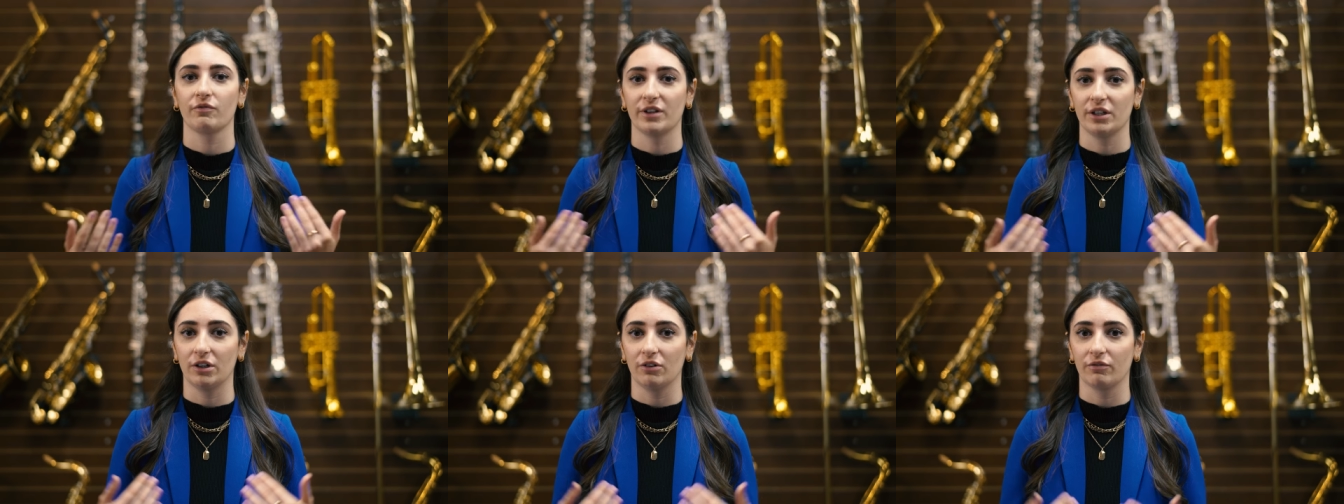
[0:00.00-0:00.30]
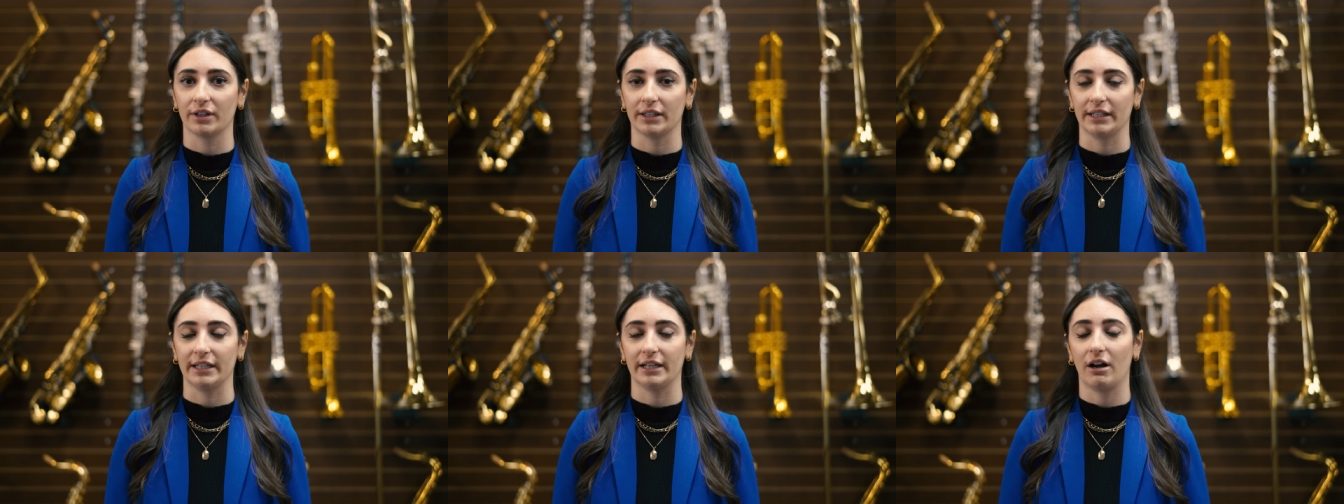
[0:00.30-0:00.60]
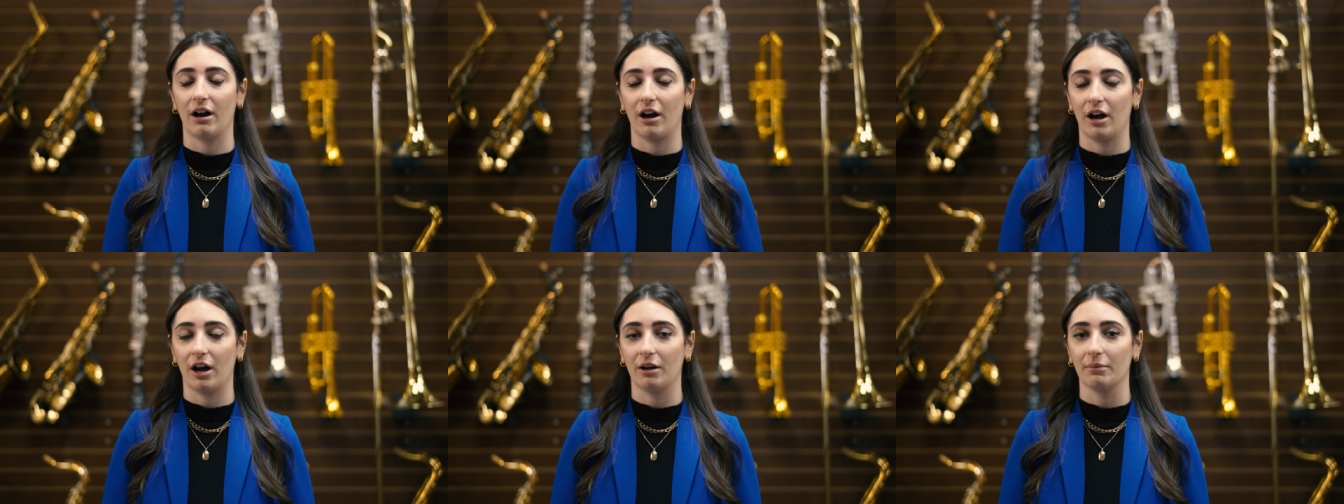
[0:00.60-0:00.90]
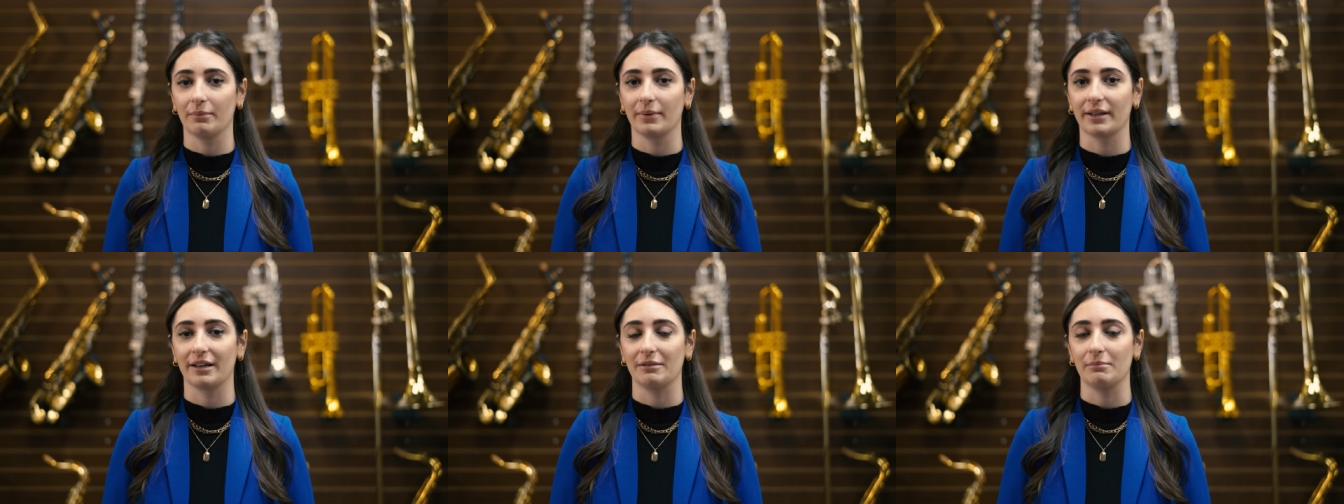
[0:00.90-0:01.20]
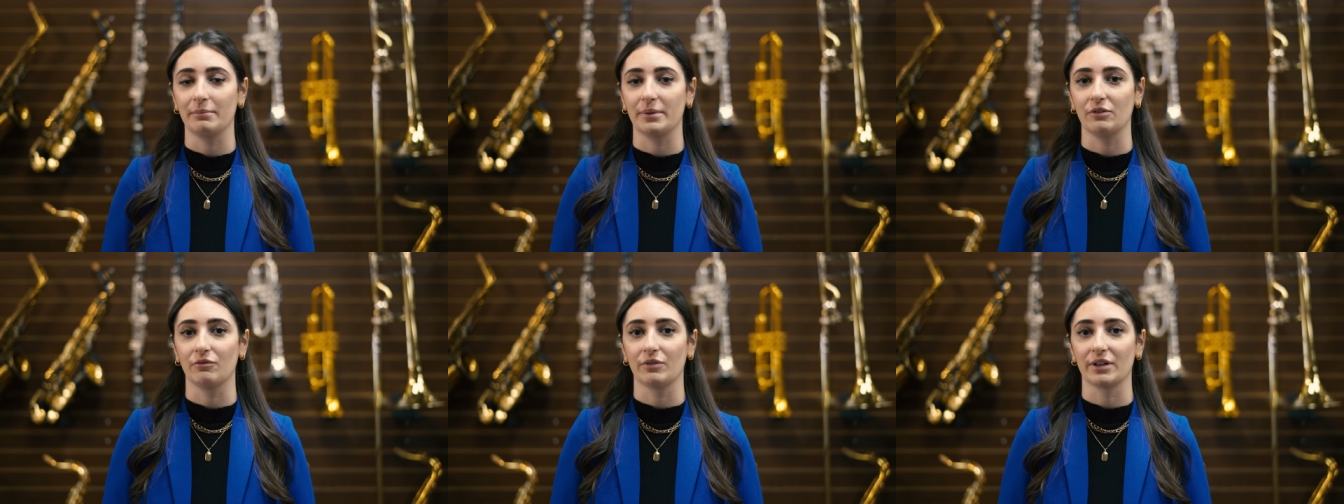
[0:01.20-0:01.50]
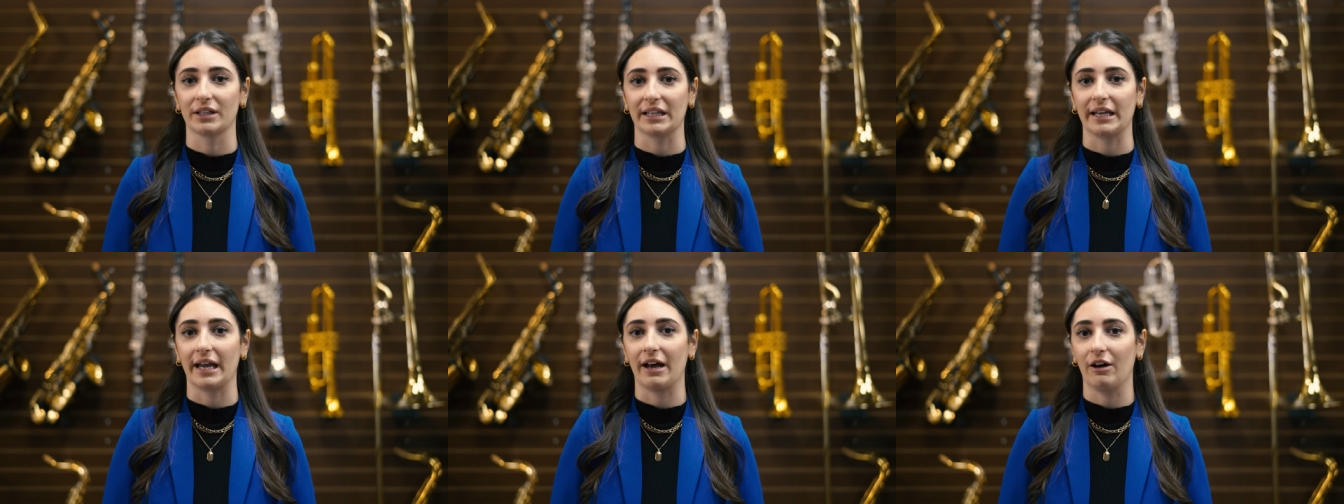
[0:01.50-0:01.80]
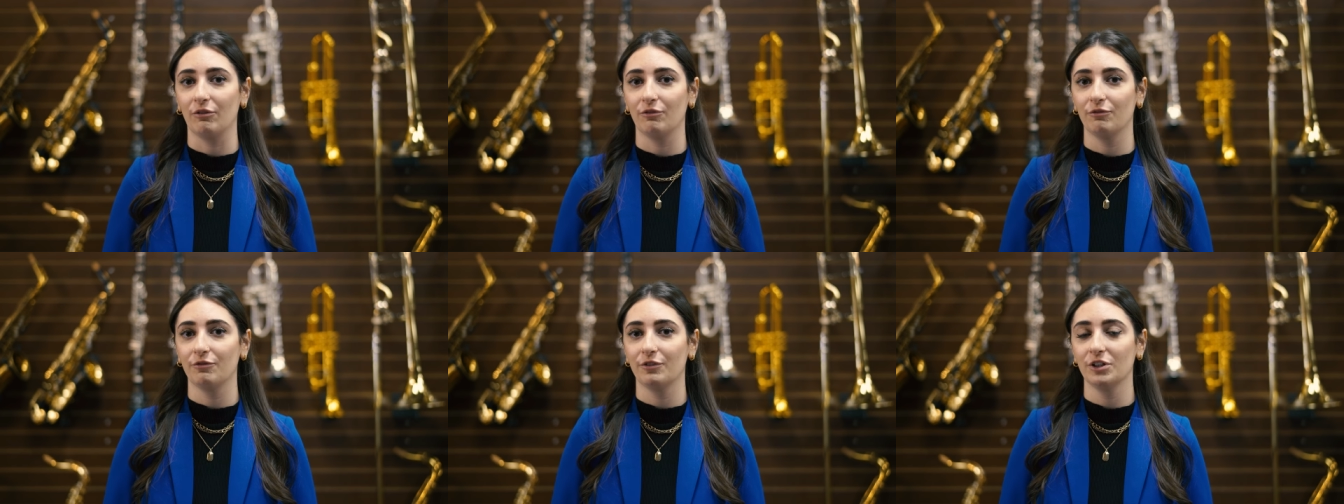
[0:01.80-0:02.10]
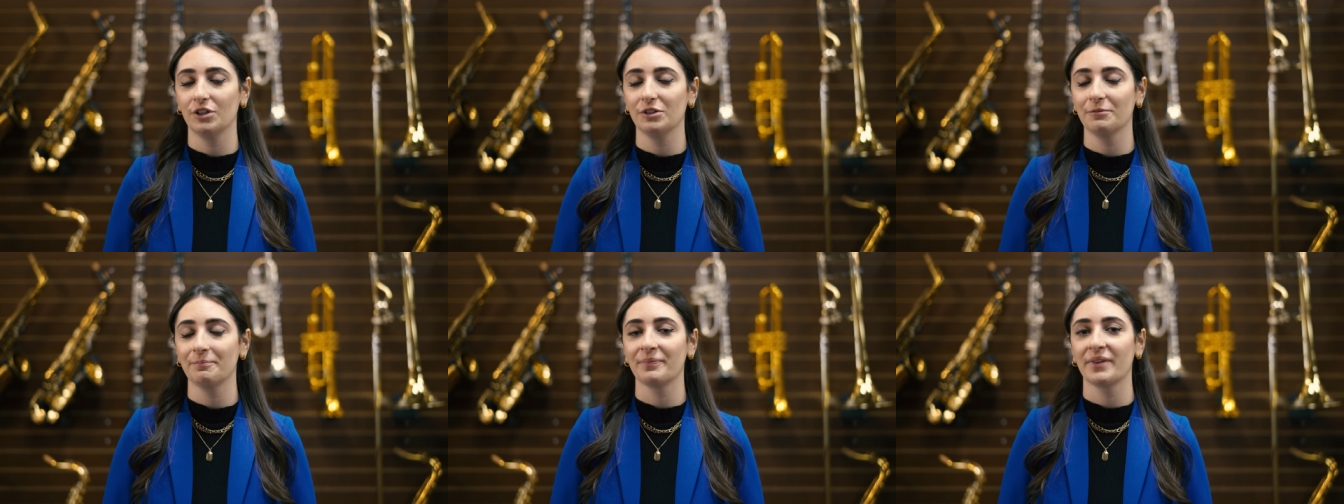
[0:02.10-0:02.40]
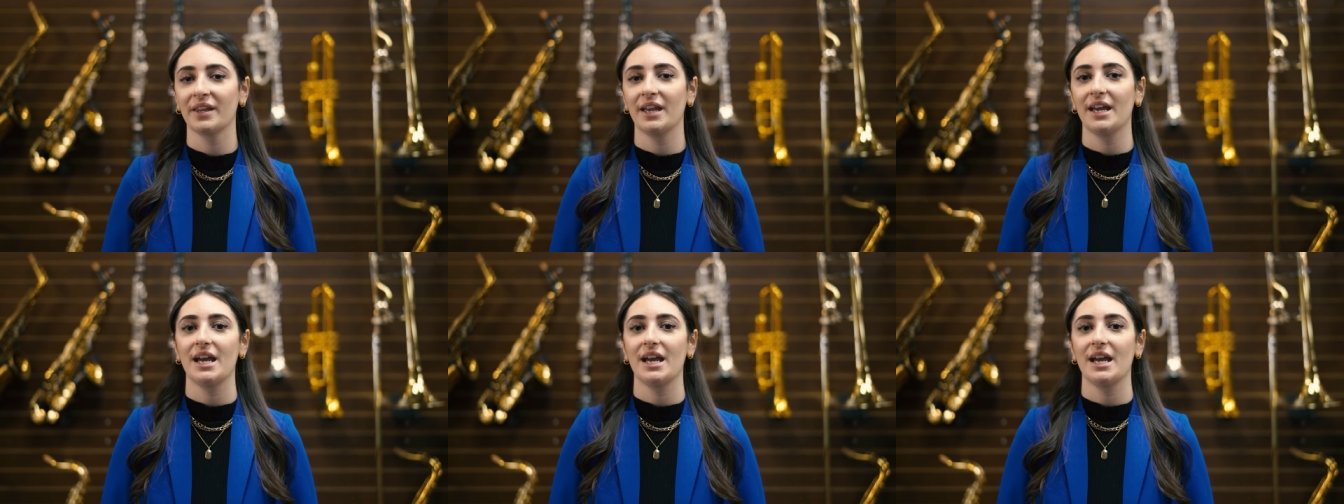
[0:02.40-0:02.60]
feel really calm can be really helpful.